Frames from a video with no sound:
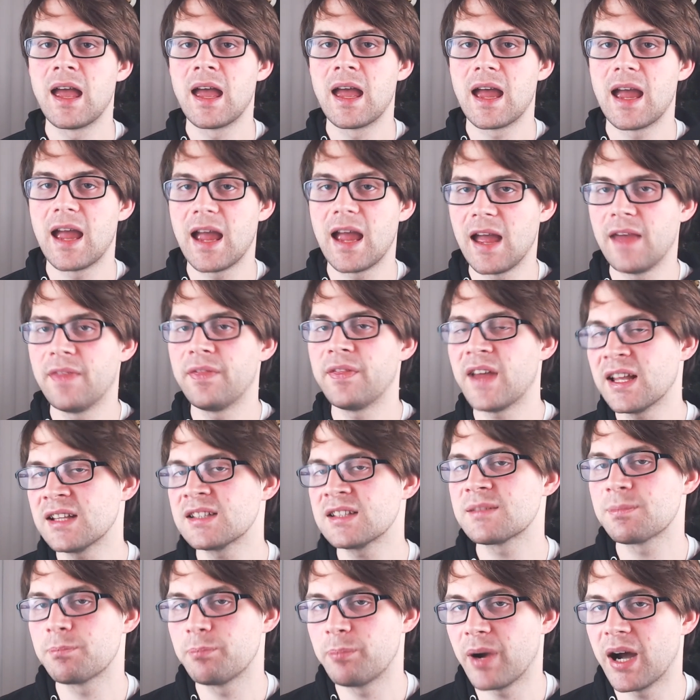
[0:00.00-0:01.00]
And that's
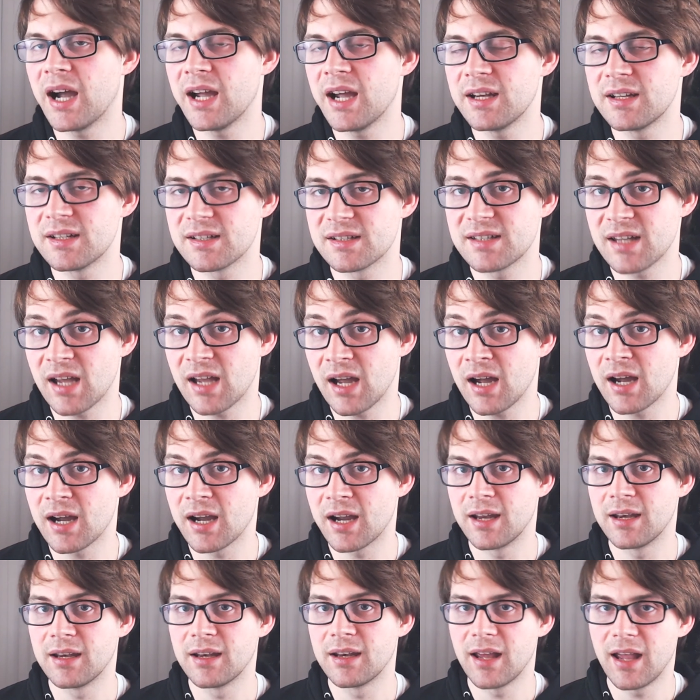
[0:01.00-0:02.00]
by
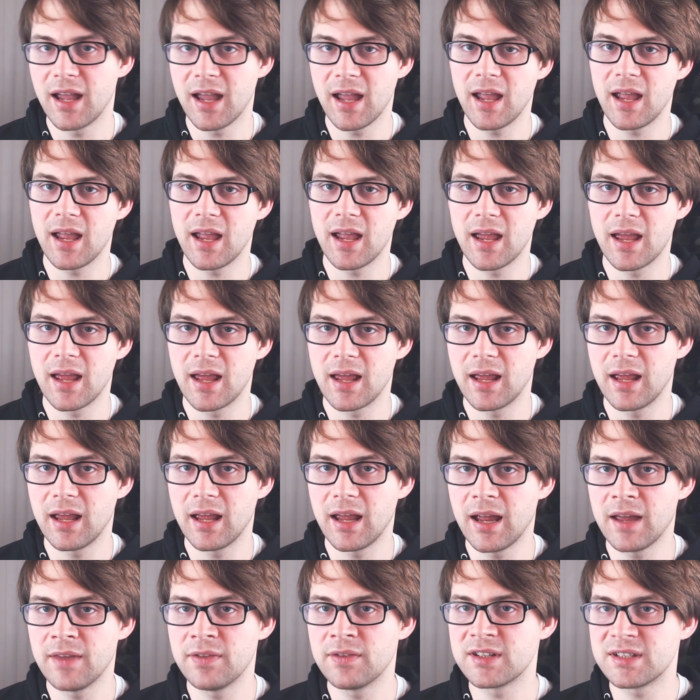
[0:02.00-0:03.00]
design.
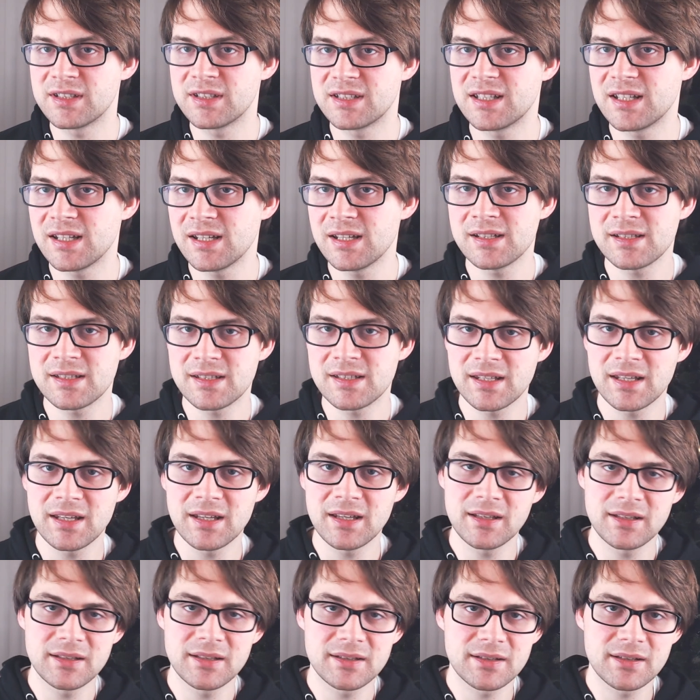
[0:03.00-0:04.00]
And the
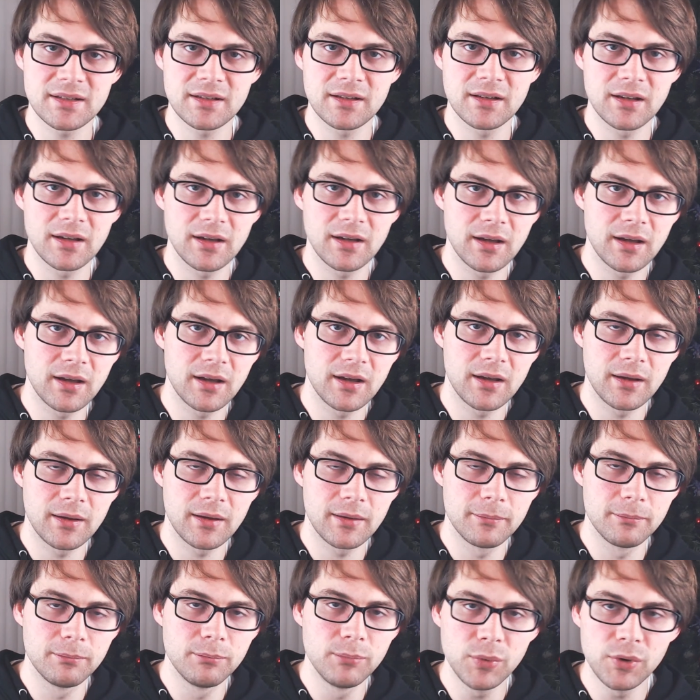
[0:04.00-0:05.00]
DCs
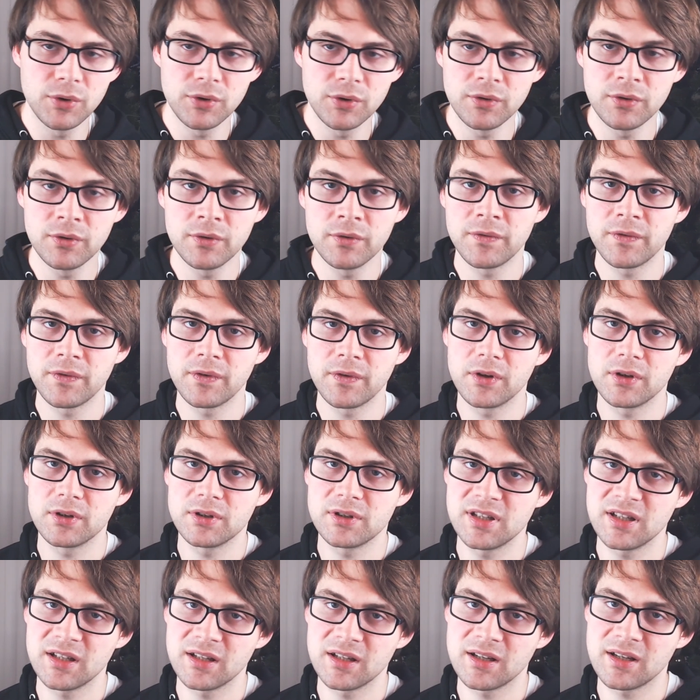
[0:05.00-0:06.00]
move
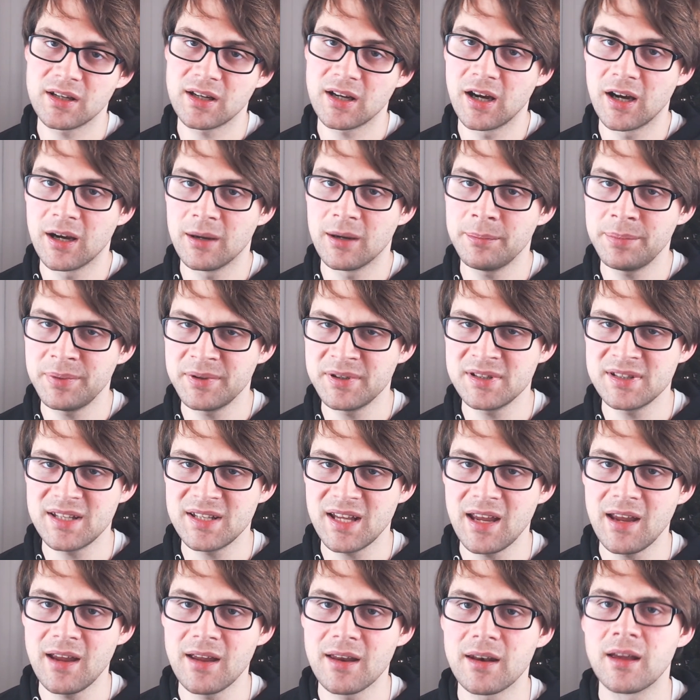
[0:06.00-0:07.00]
to
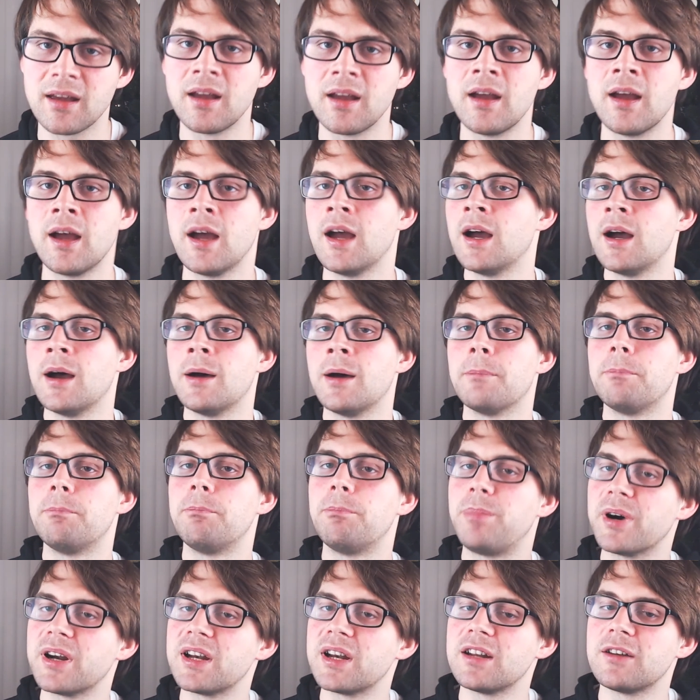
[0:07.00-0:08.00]
compensate,
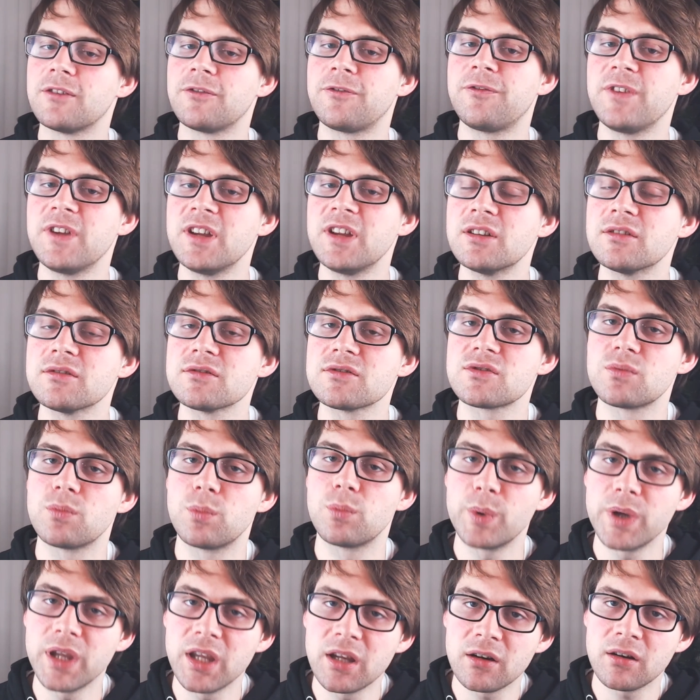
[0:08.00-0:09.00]
but it feels
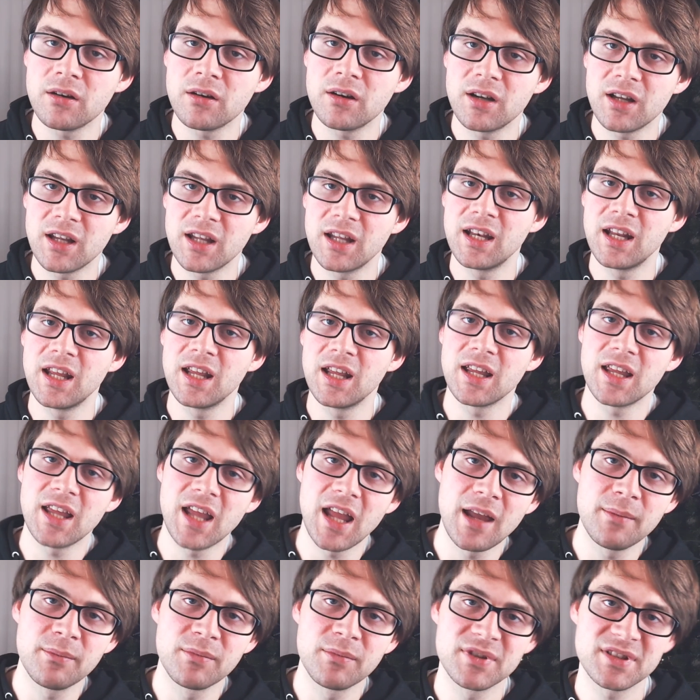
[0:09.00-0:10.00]
weird in a
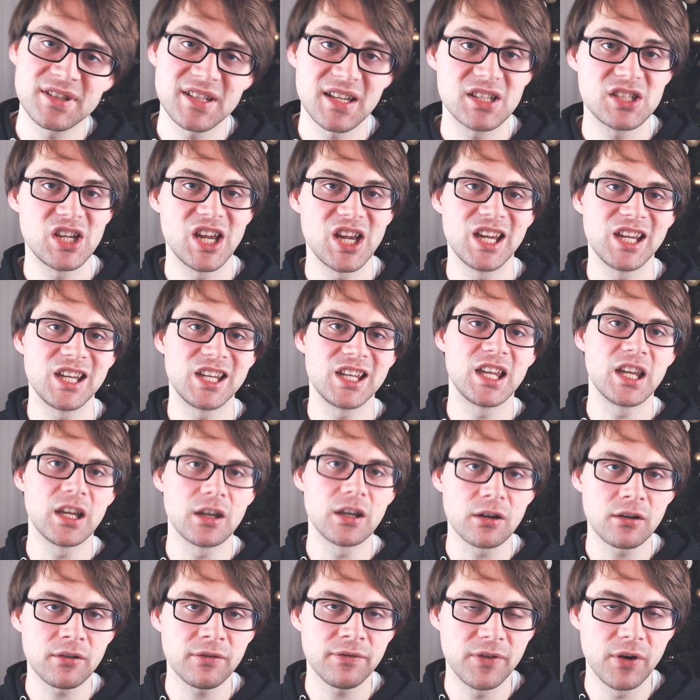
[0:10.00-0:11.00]
game with such a gear
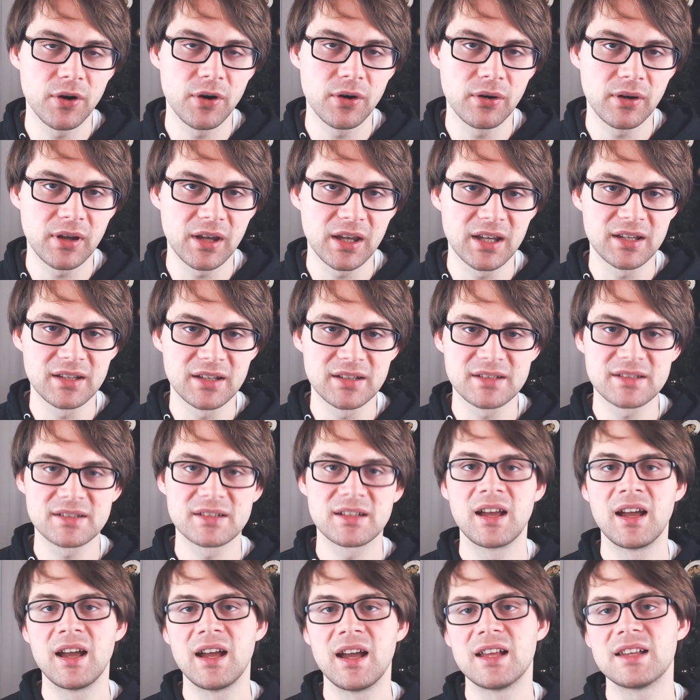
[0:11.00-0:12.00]
focus
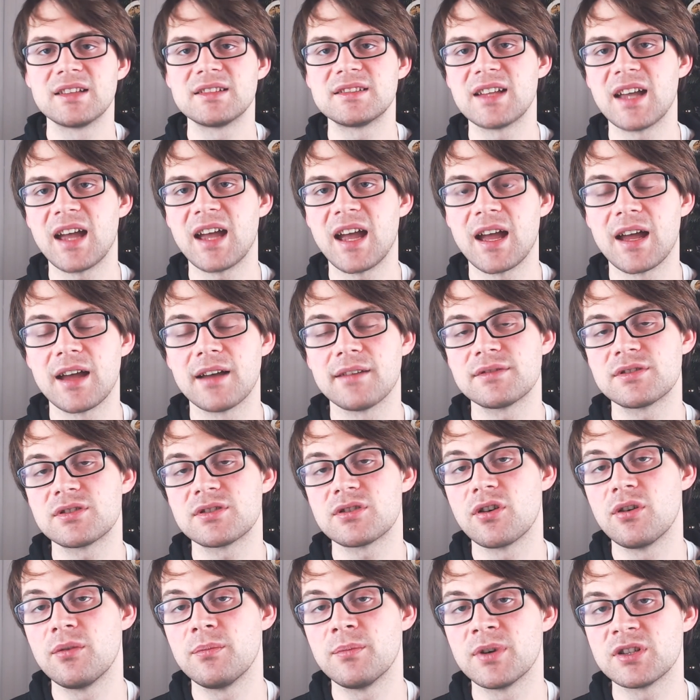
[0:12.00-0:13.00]
to have so
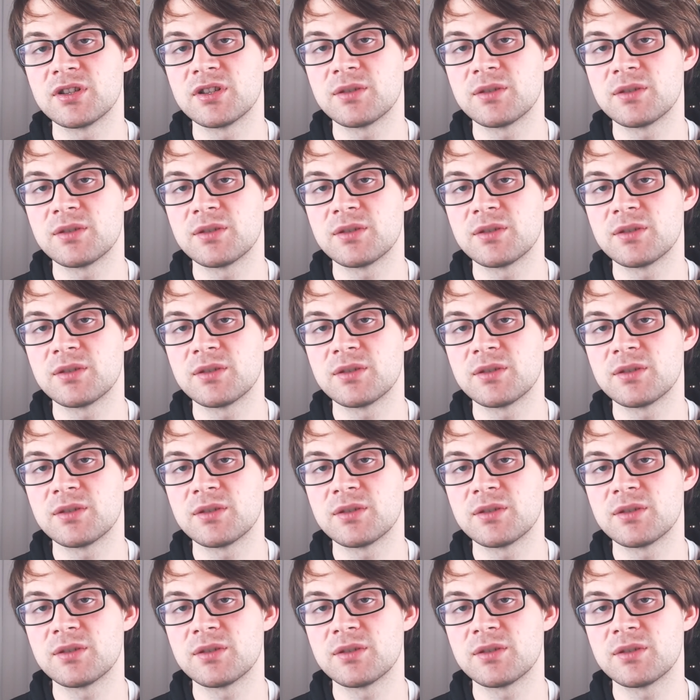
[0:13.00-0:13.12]
much